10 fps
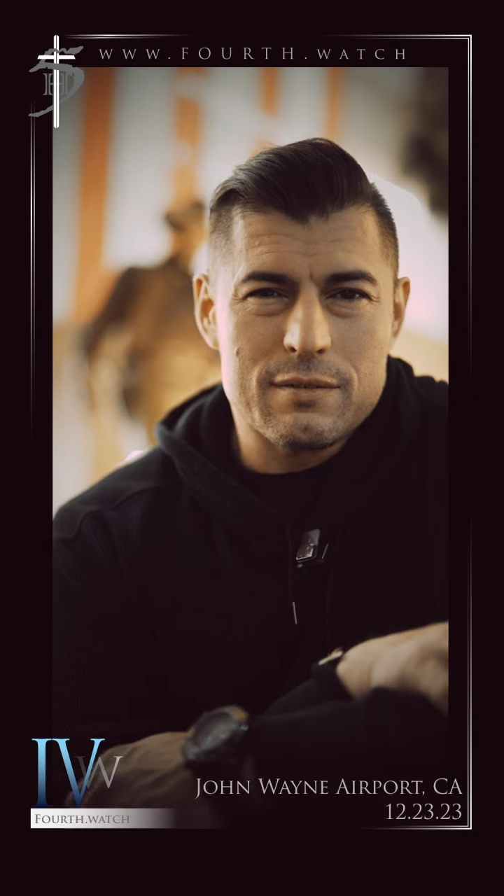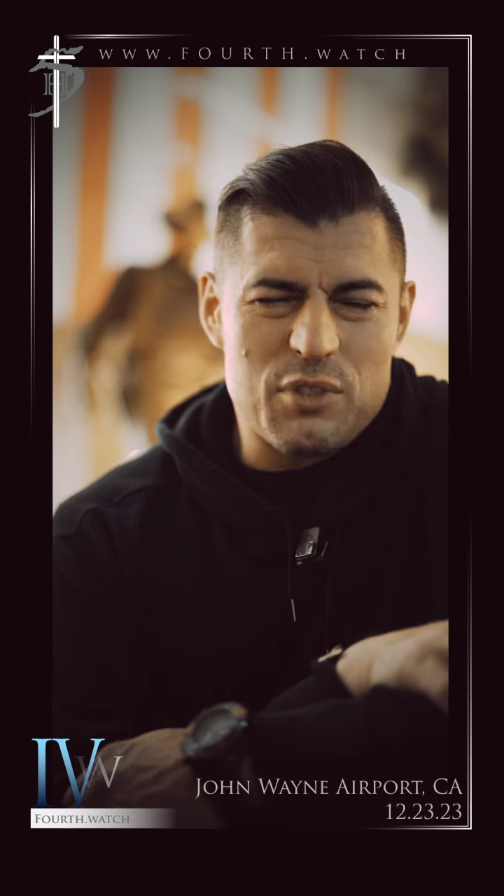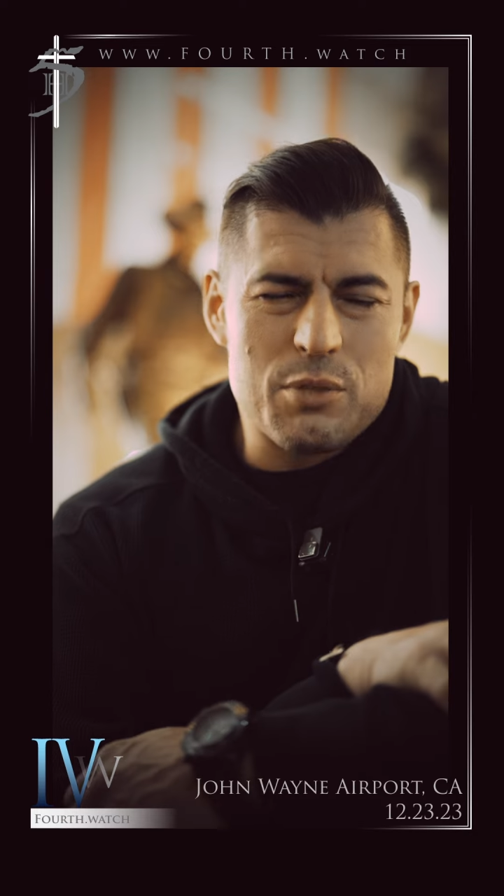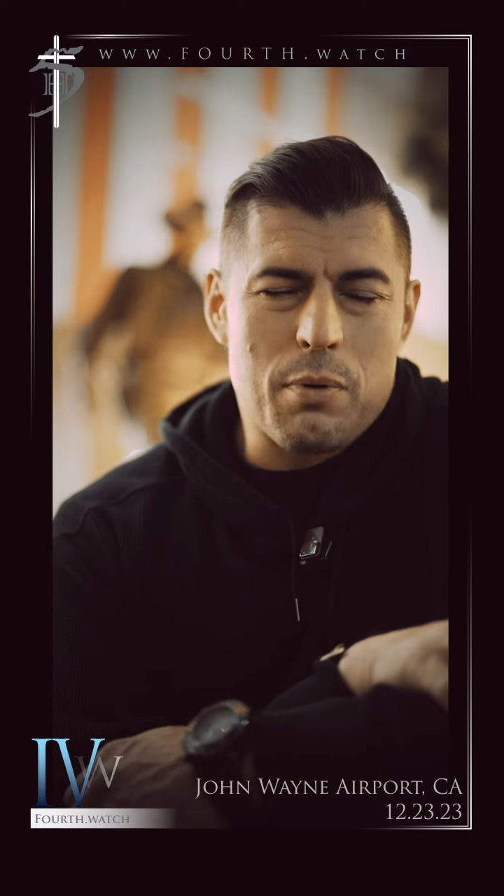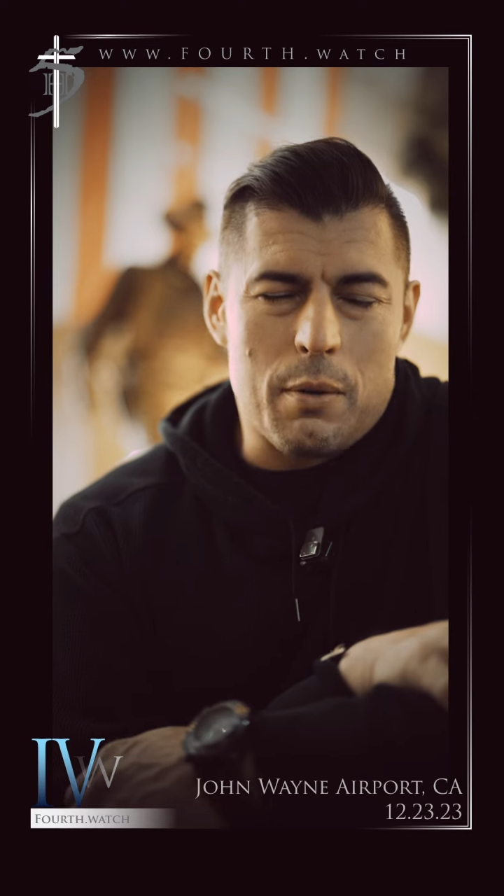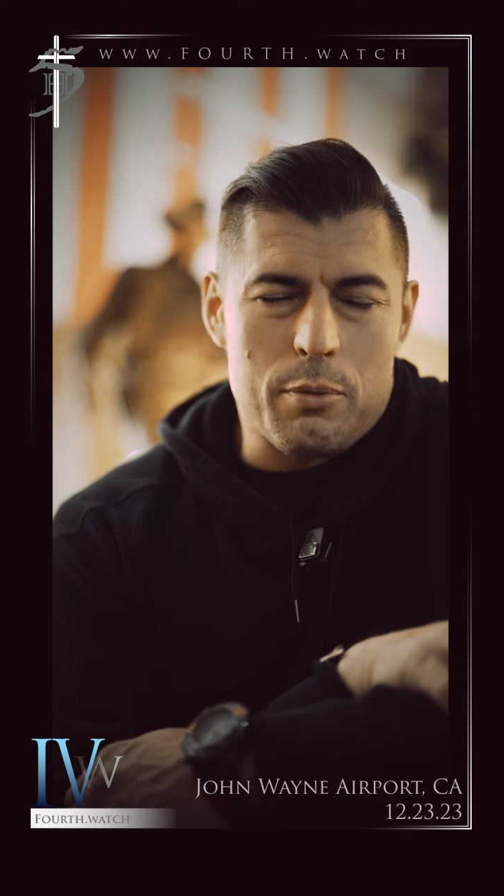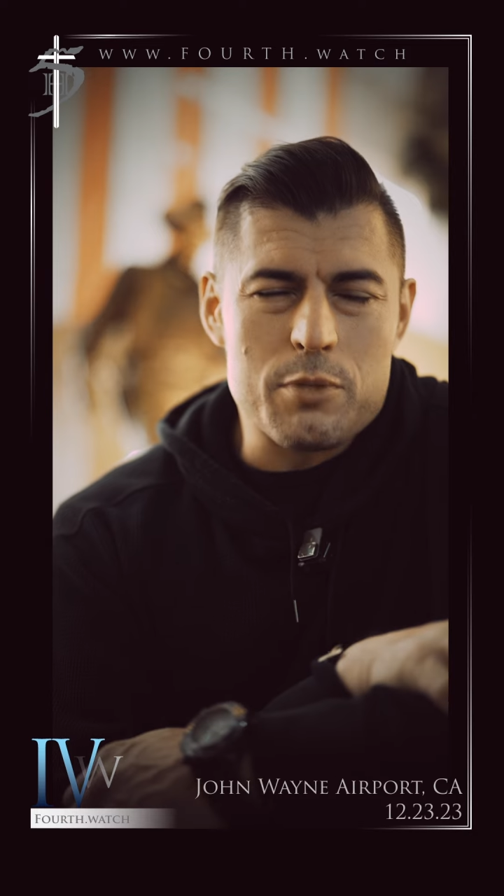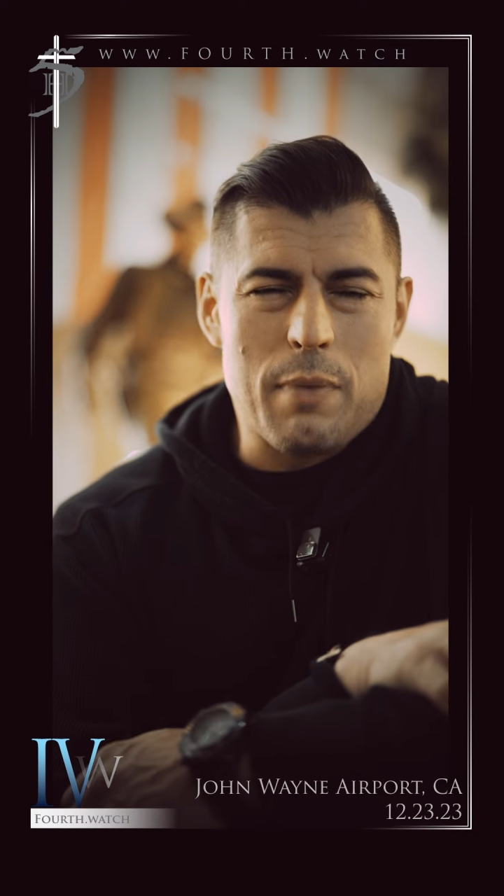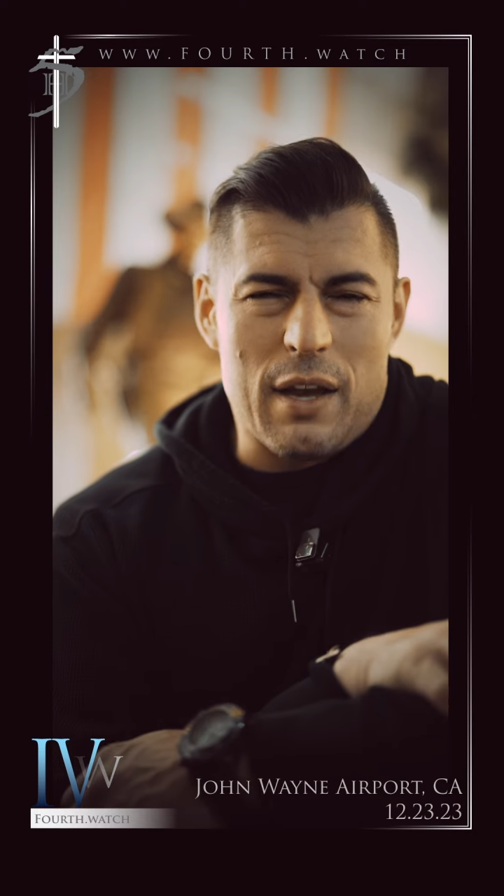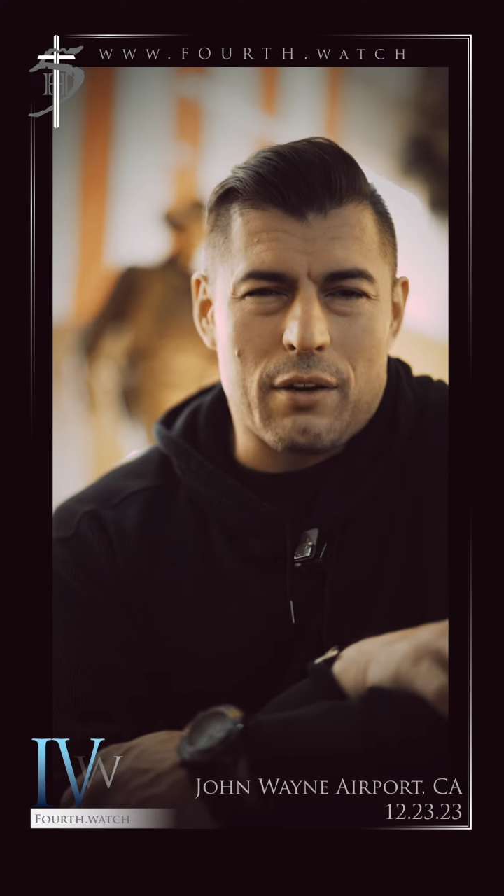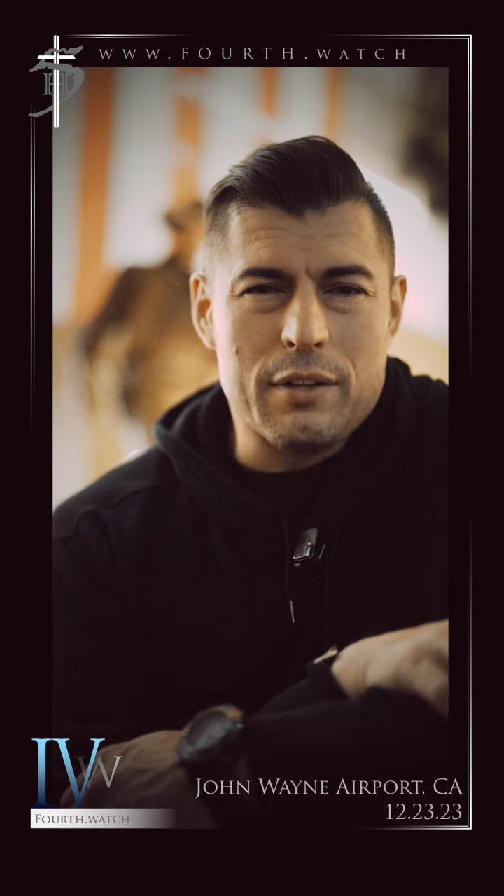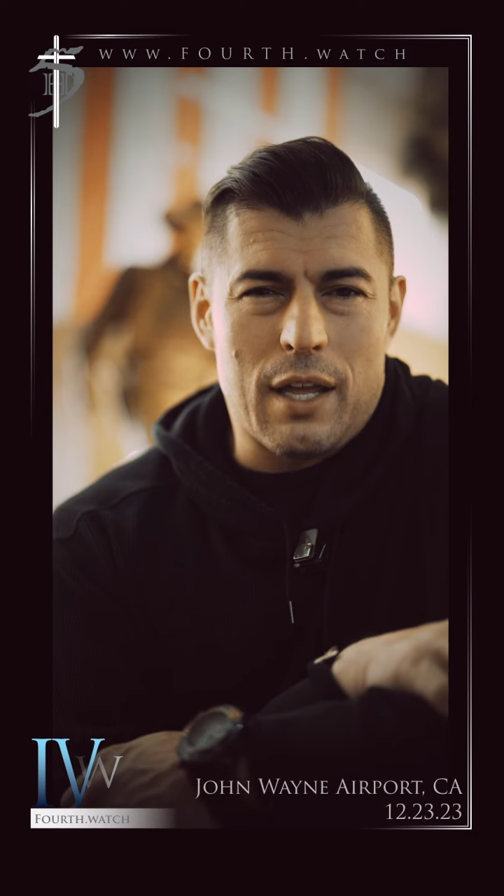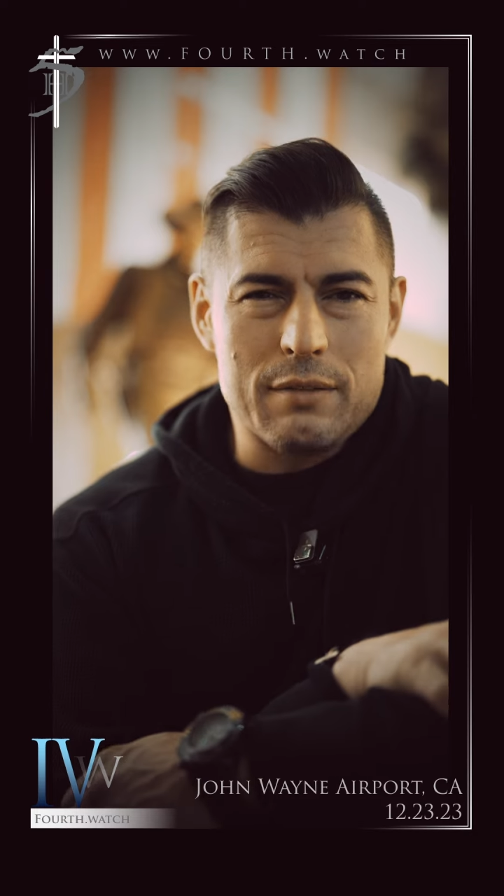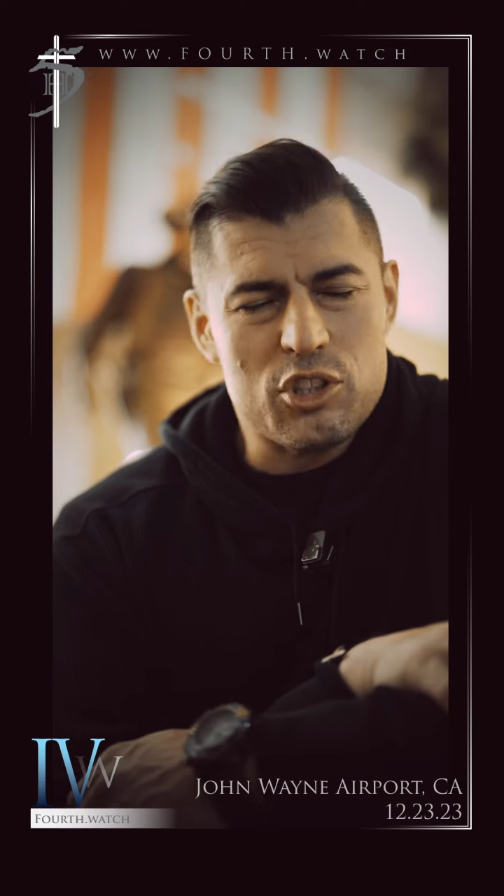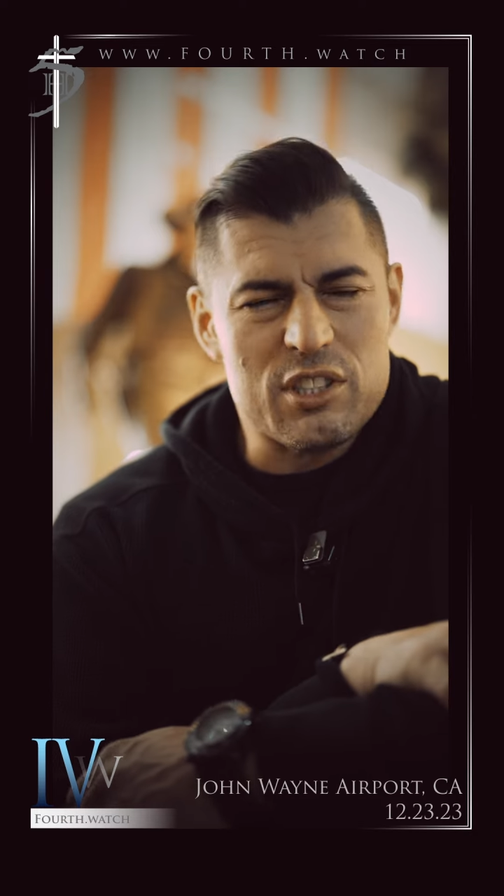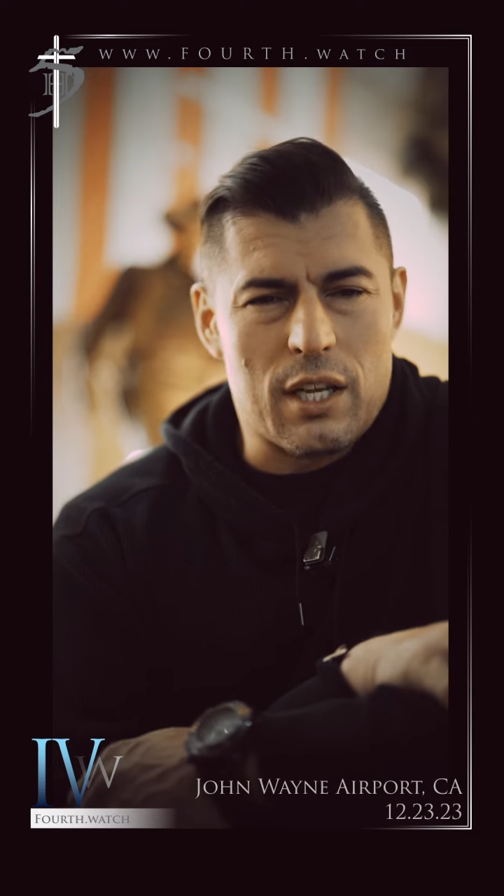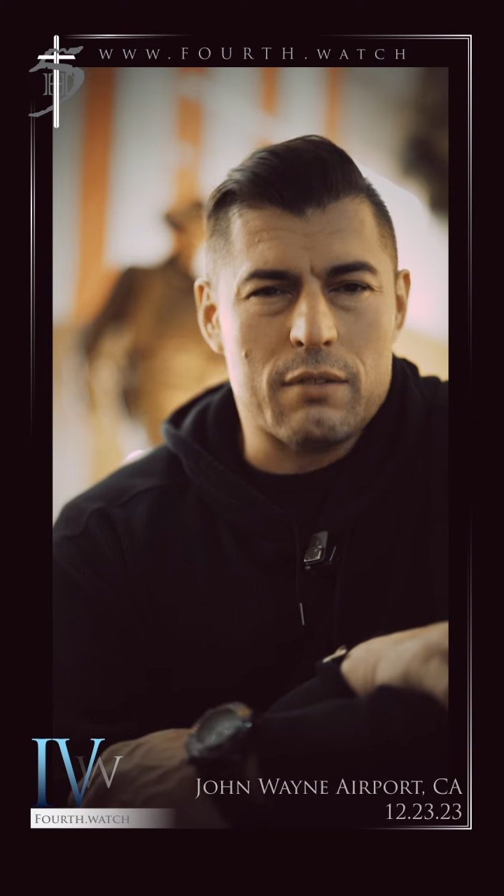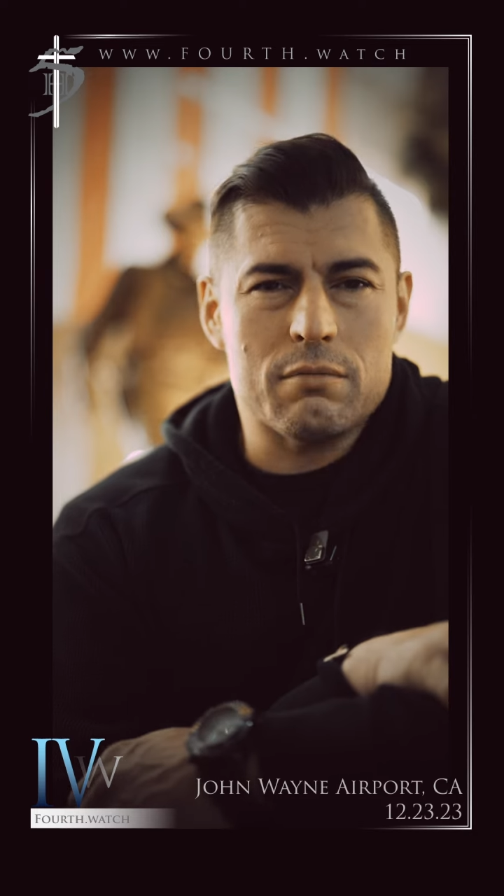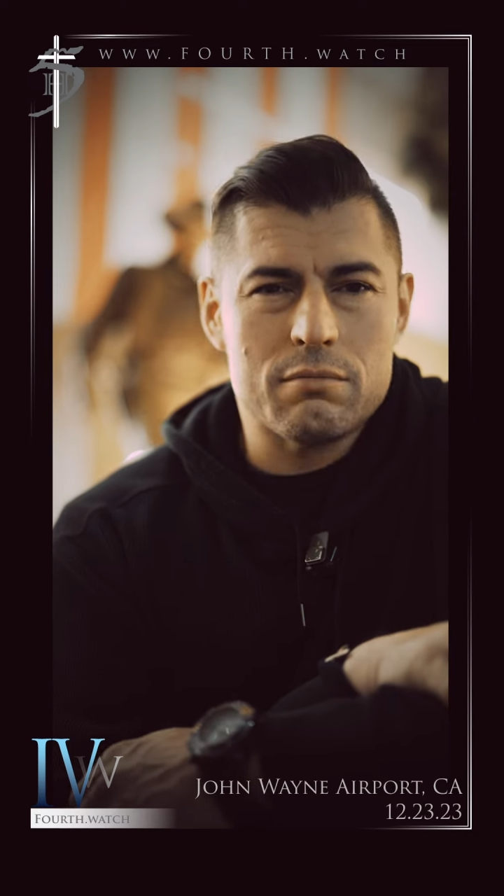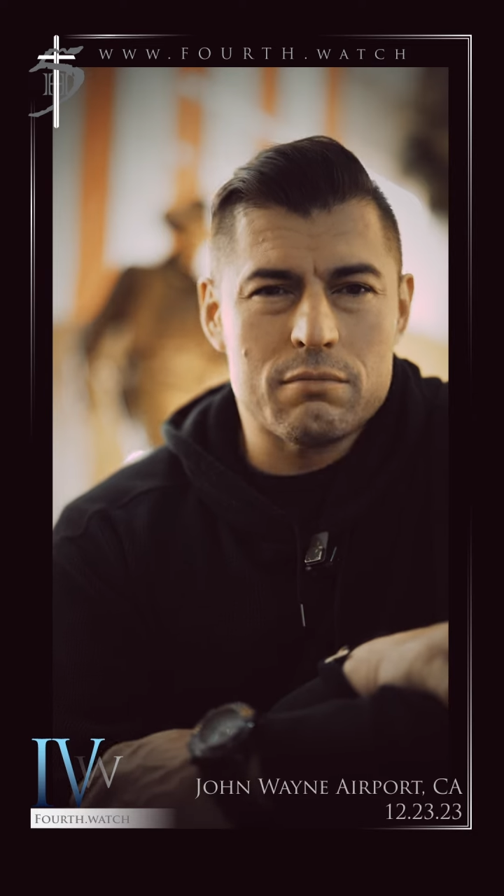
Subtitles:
We should probably push back on that. Just saying.